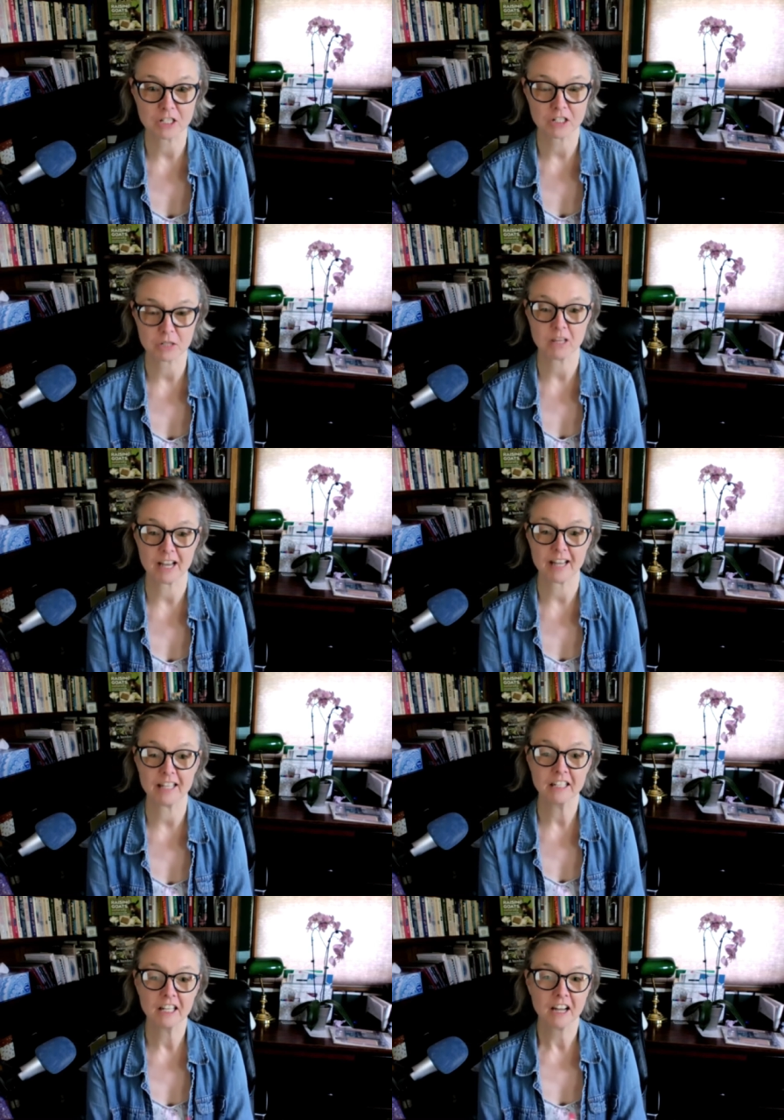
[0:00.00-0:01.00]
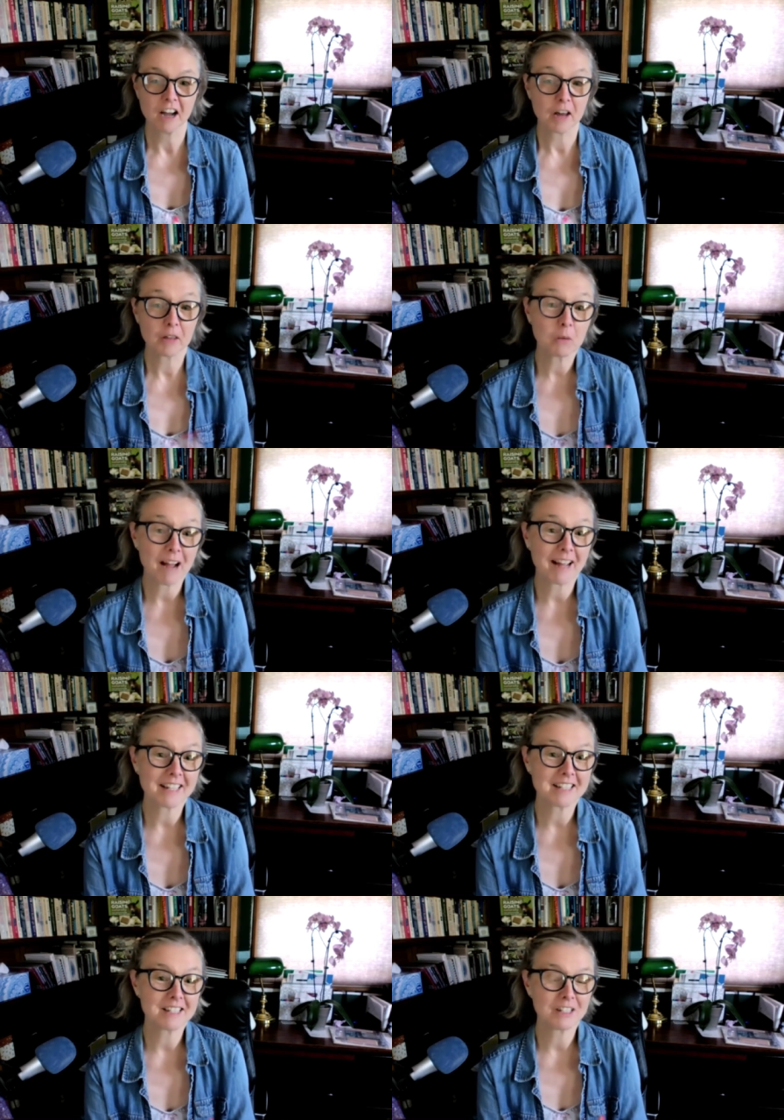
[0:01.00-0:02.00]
to do that. Otherwise,